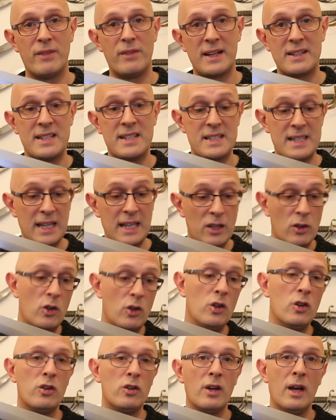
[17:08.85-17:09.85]
That is a
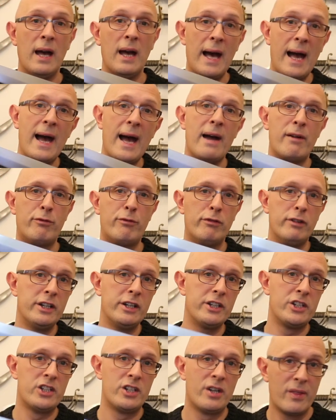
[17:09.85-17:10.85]
good
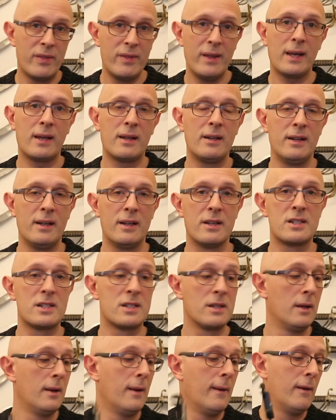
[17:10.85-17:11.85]
average
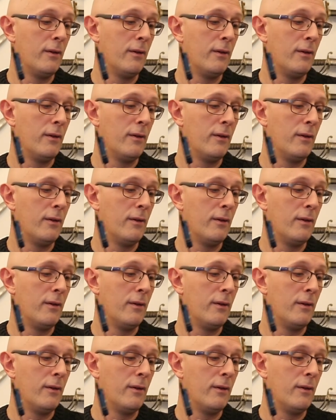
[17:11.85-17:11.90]
thickness